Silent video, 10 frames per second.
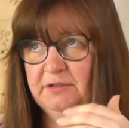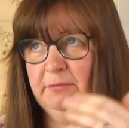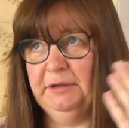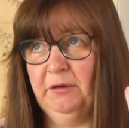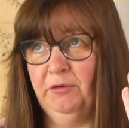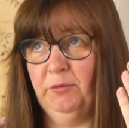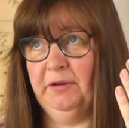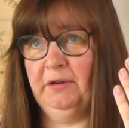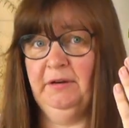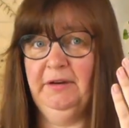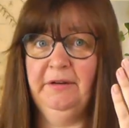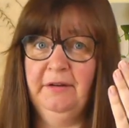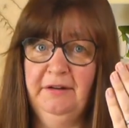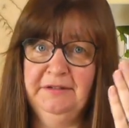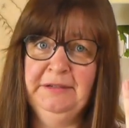something in gold work, you need a
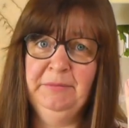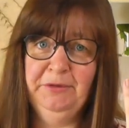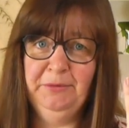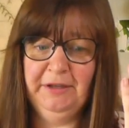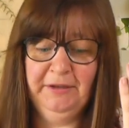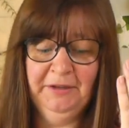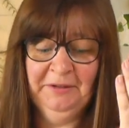colour stick blue with it.